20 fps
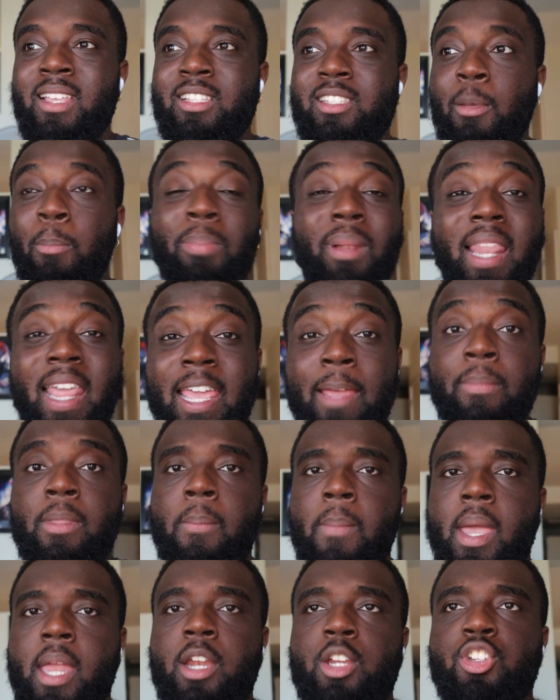to blame the
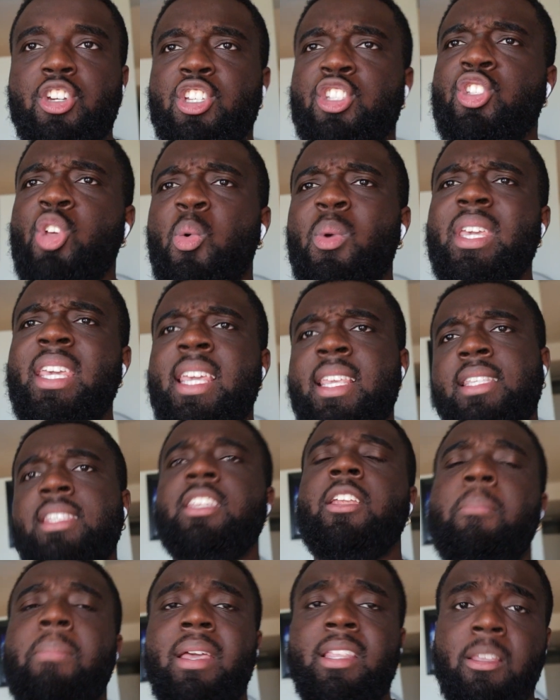manager. It's so easy
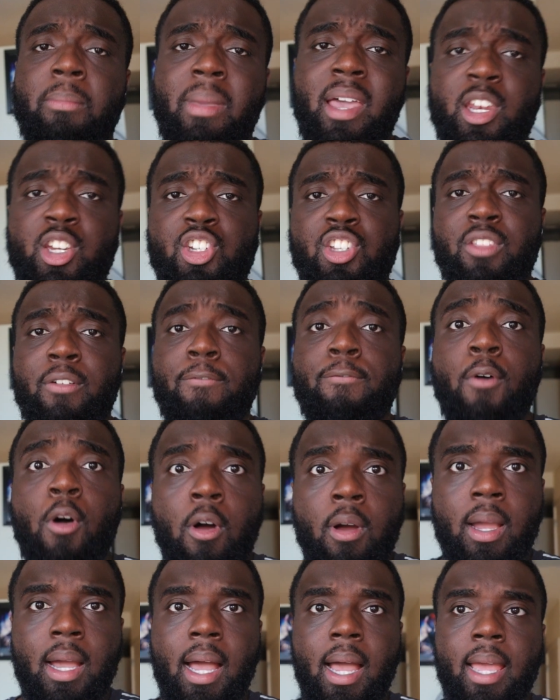to make the manager the
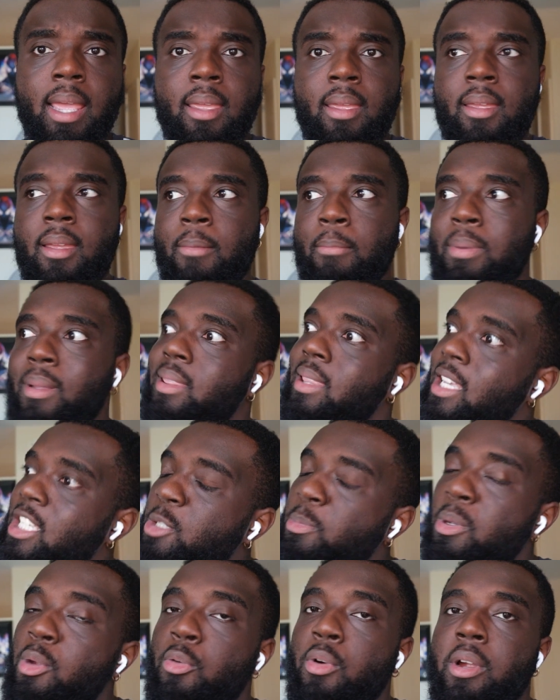fall guy. But
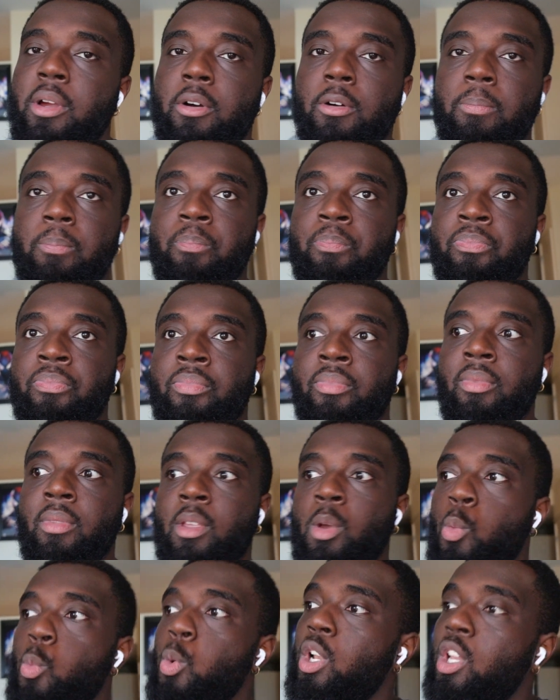let's be real.
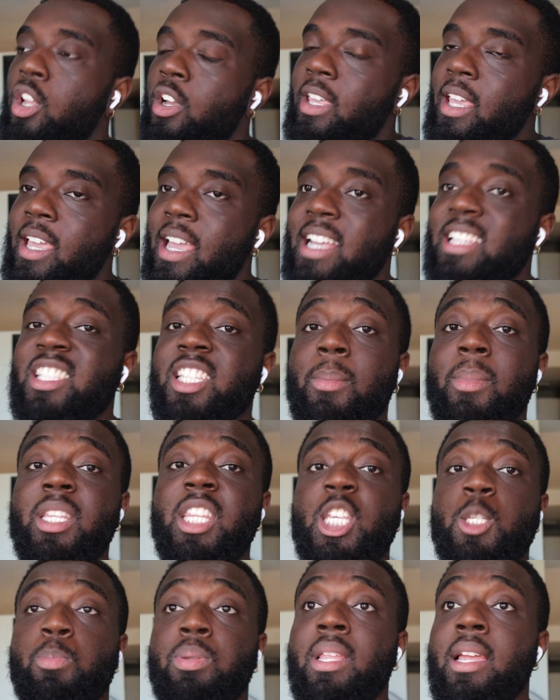We're looking at some of
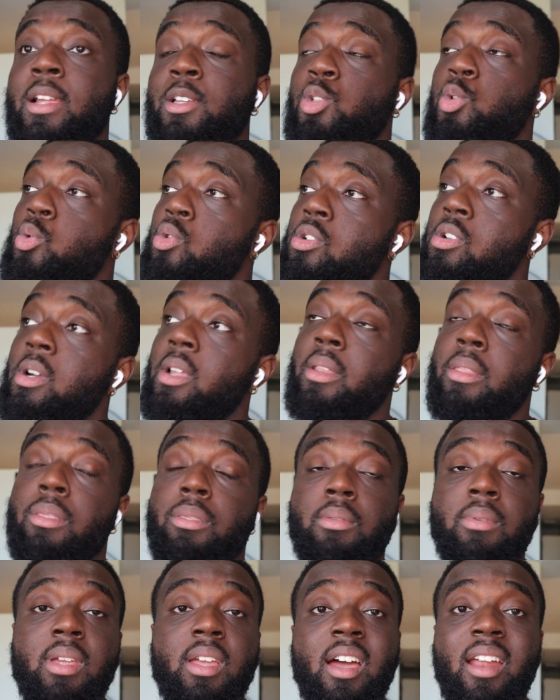these players who are on
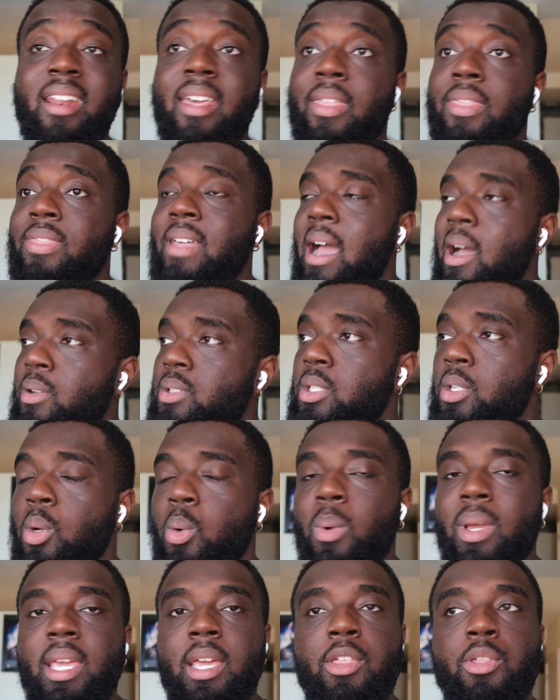$300,000 a
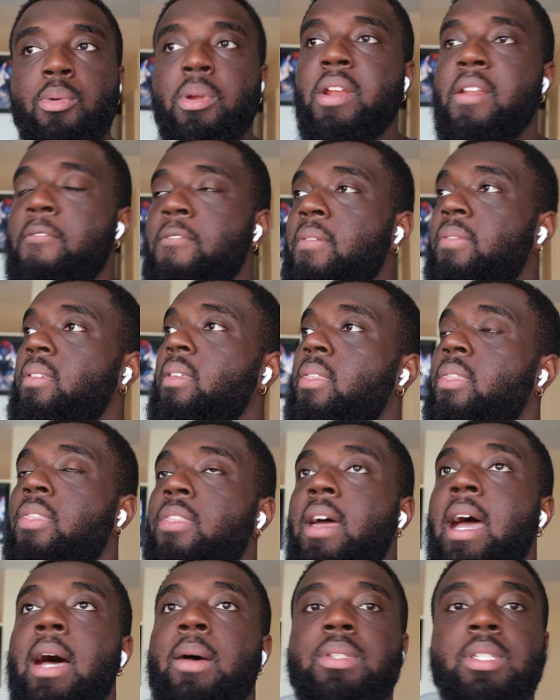week,
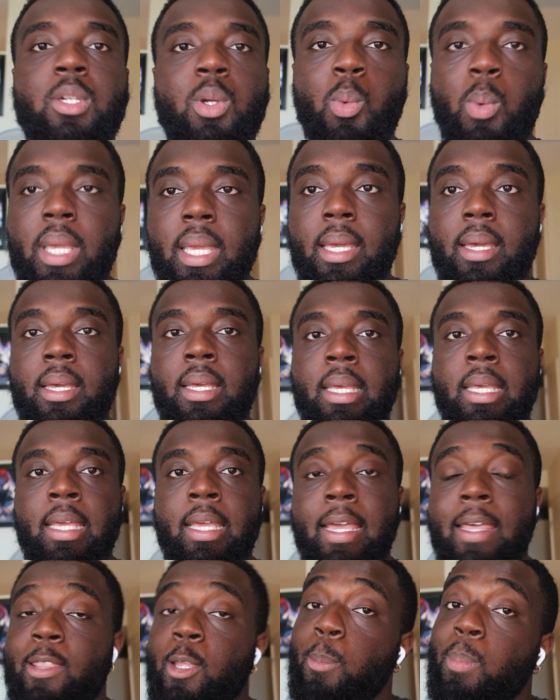$350,000 a week,
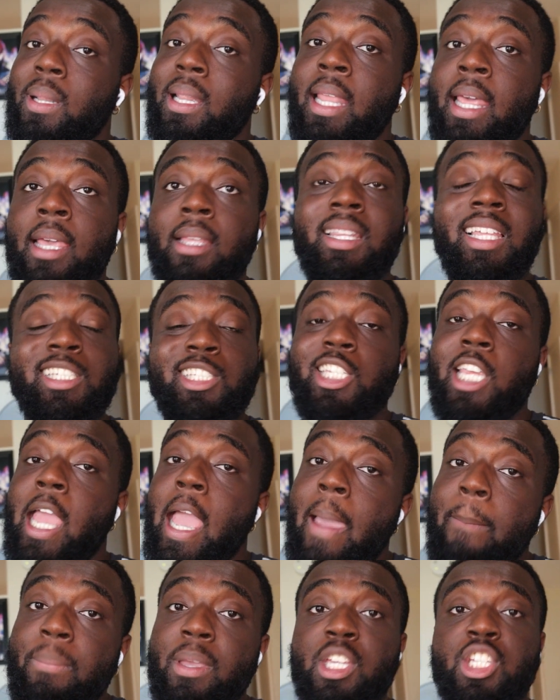and they're playing like
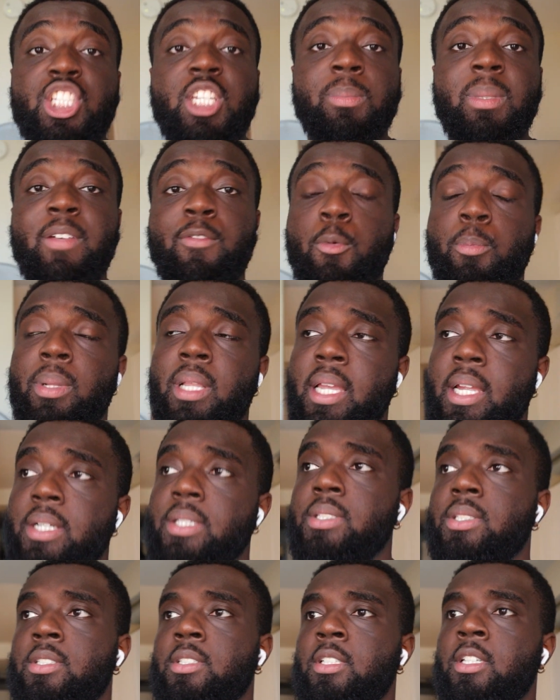championship level
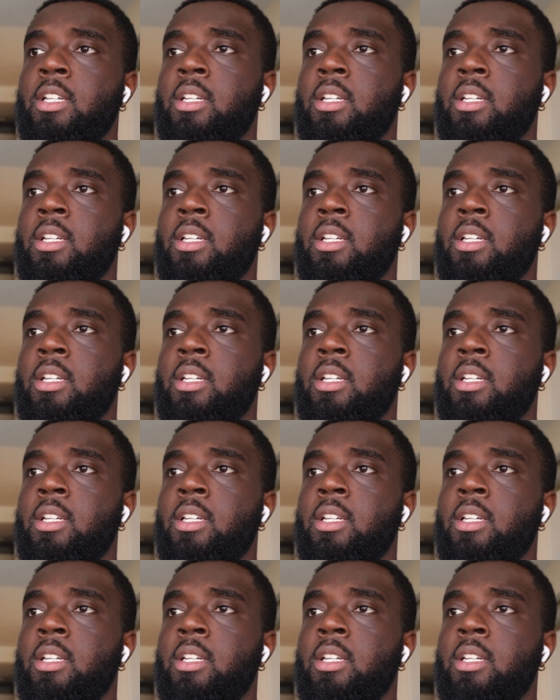players.